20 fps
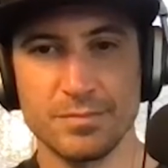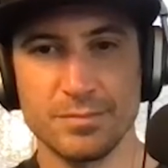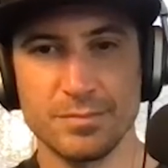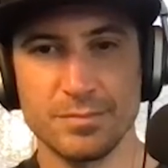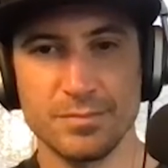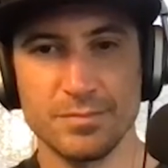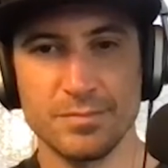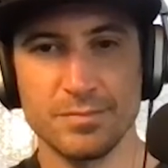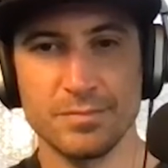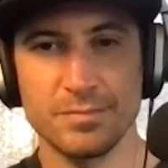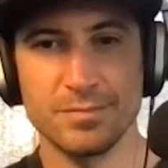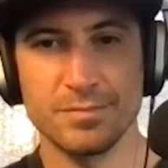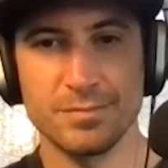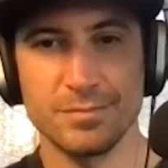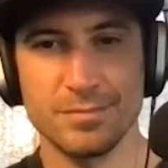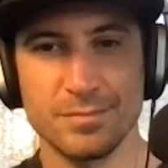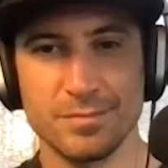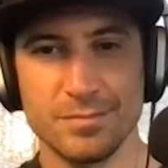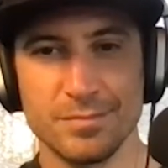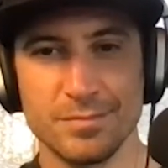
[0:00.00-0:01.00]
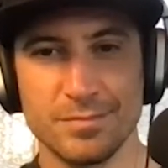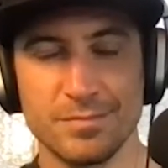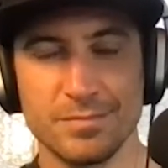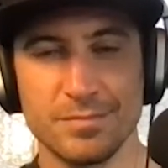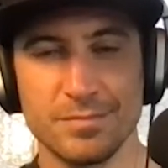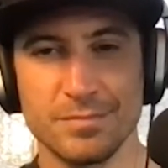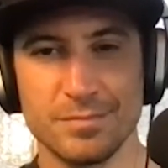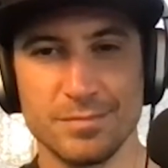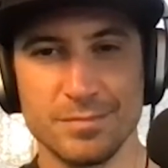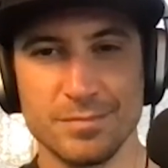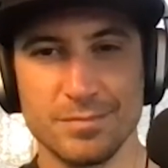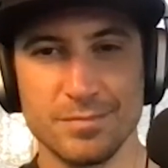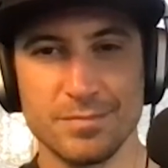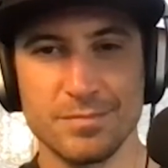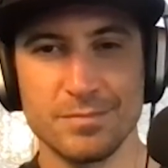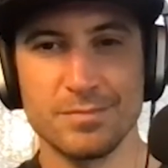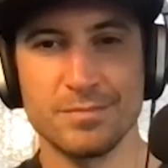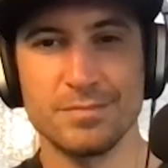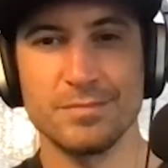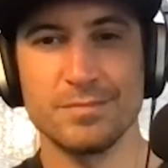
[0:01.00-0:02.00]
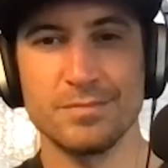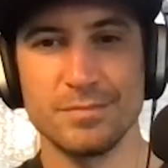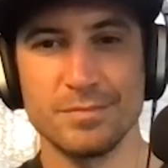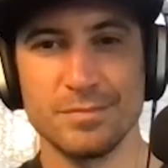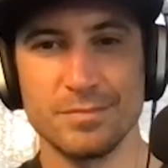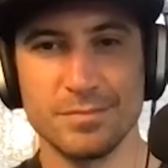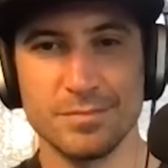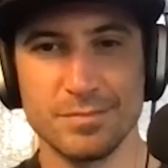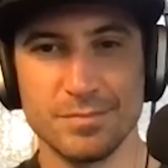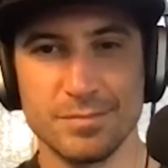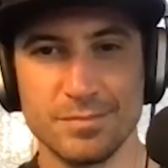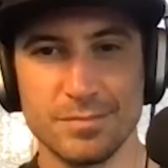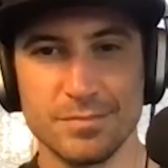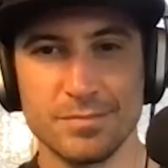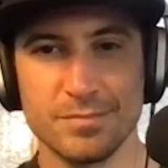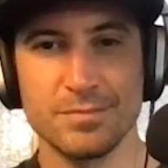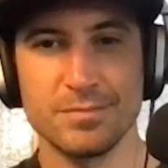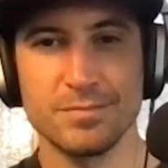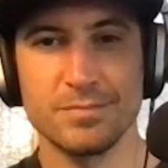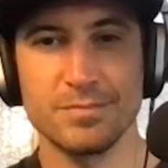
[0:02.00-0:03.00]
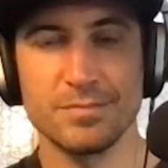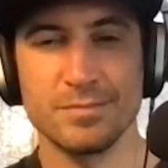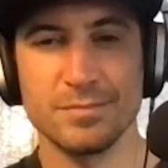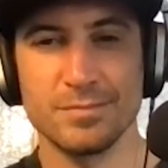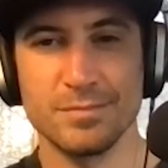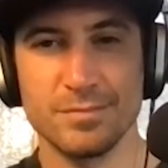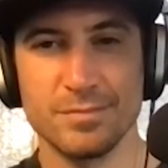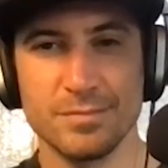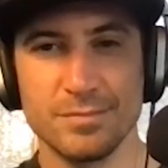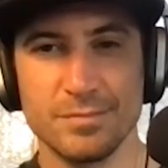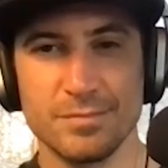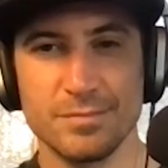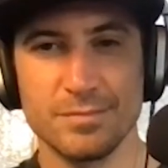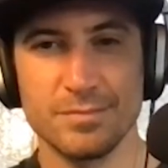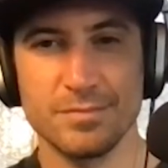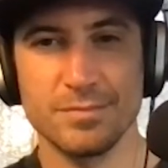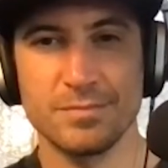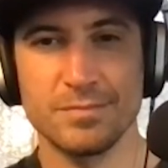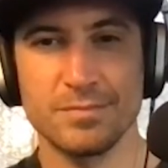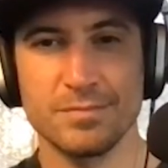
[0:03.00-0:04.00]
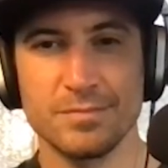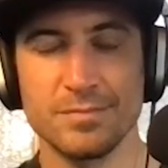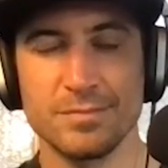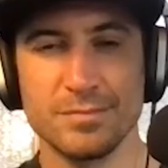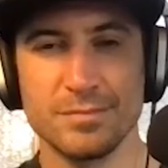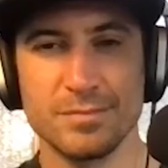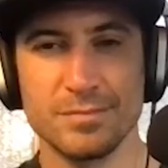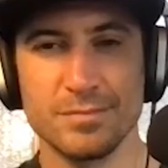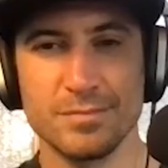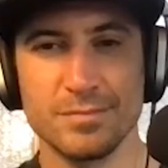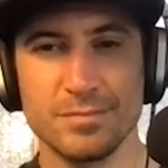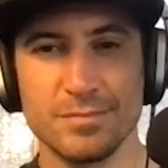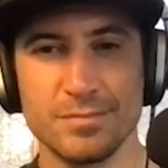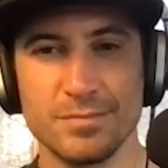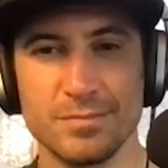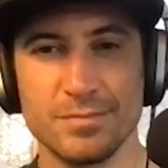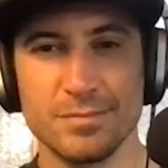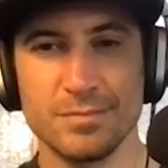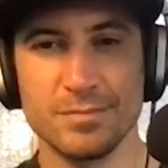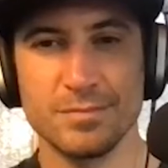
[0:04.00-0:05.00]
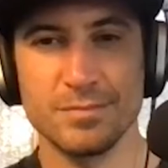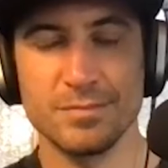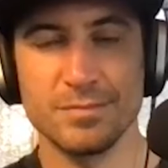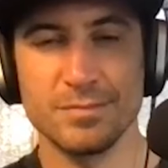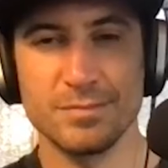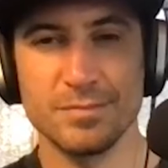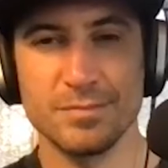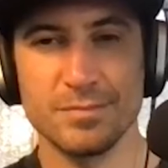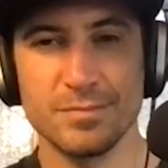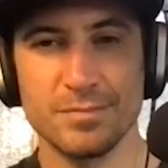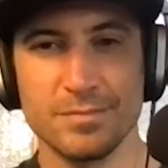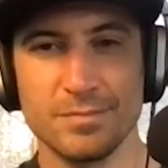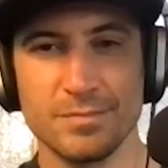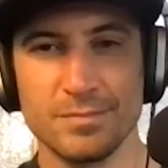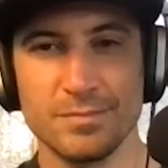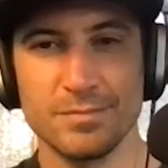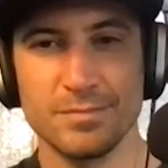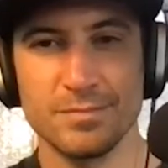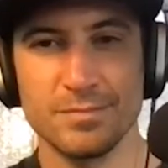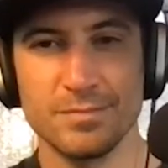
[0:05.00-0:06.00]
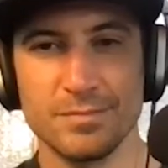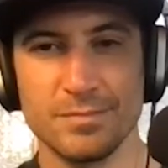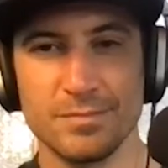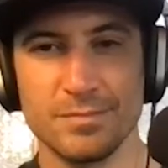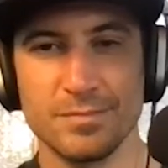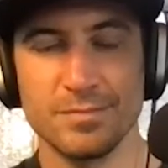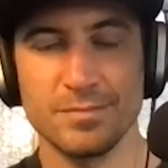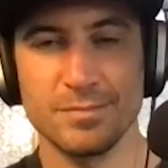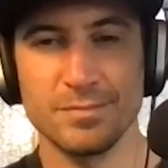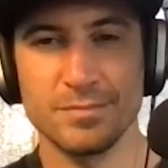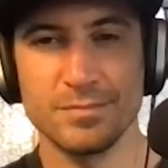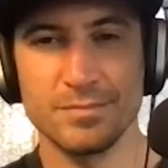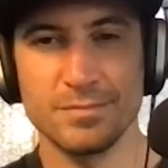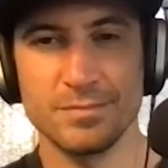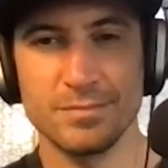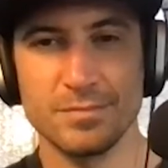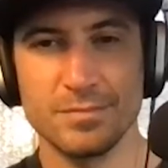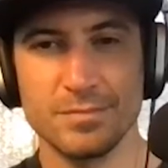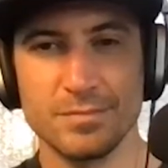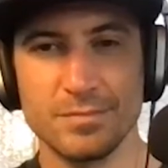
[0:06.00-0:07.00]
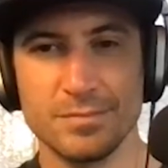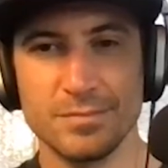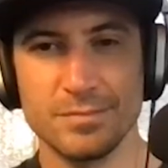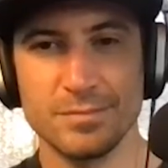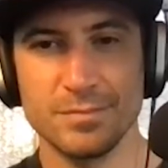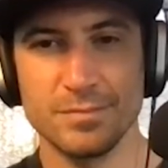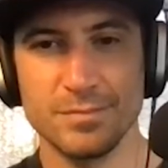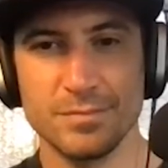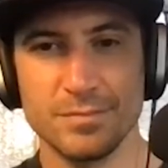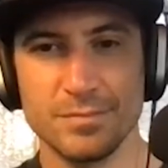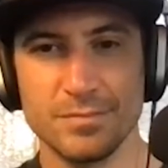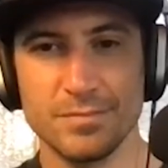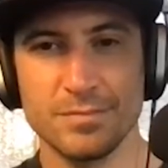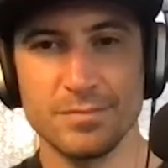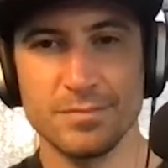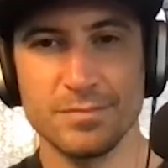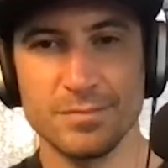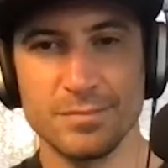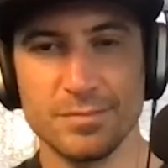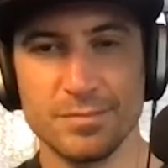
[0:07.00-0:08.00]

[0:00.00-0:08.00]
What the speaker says: (not speaking)